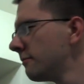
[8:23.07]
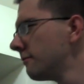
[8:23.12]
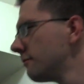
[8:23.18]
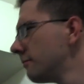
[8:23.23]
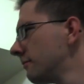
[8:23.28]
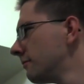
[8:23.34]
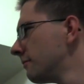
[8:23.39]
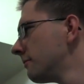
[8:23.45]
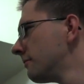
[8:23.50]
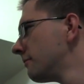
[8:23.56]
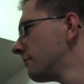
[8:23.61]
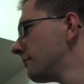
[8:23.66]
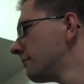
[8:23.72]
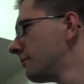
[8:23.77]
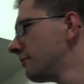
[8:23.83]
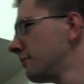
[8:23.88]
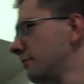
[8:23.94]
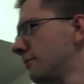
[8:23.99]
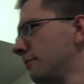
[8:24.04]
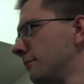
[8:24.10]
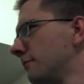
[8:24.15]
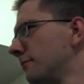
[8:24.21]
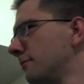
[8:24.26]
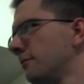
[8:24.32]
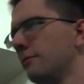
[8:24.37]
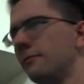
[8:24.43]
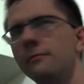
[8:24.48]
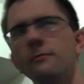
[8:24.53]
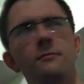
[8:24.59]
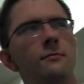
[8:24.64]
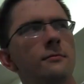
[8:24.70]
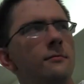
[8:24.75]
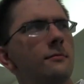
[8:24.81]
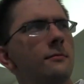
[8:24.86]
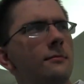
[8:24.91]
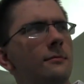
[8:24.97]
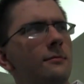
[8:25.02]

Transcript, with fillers: do you need a you need a friend?